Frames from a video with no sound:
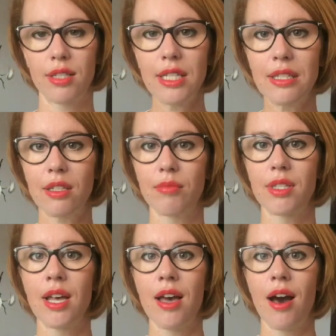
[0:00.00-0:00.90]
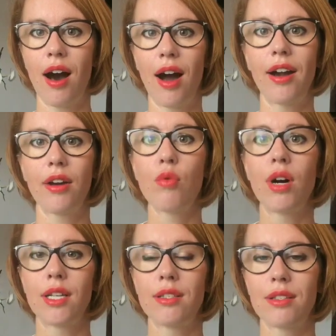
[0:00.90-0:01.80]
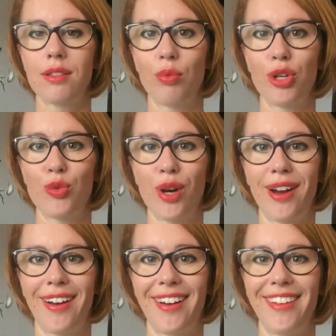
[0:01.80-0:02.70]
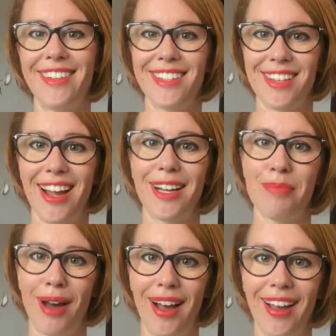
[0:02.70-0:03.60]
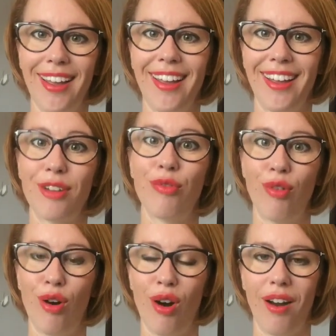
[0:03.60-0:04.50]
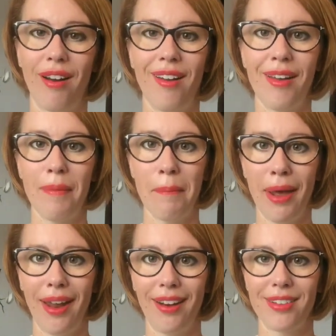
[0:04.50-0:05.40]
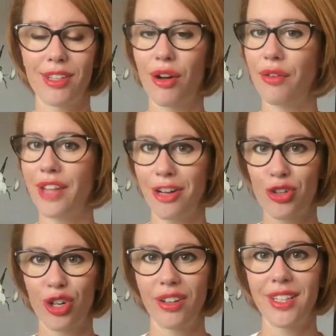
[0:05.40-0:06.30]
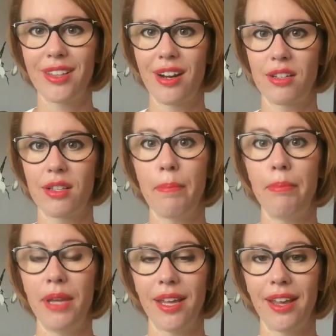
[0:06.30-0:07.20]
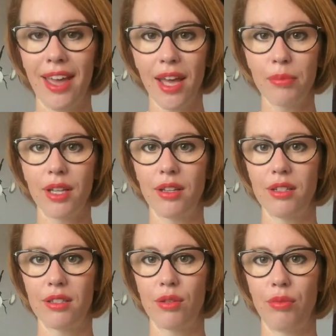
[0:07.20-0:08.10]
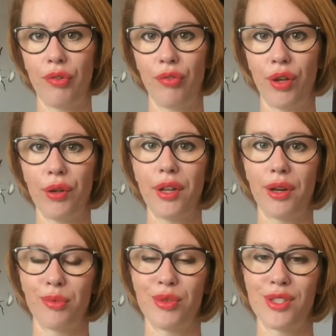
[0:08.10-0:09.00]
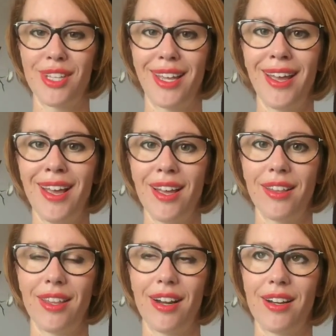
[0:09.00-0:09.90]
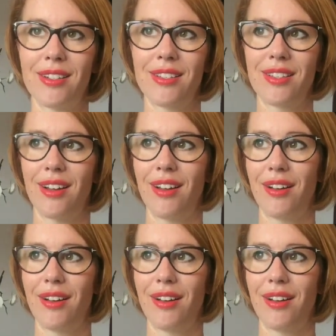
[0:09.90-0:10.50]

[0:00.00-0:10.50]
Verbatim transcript: systems are the ones which were designed by and for men. So naturally there is a big gap that needs to be filled, and obviously there's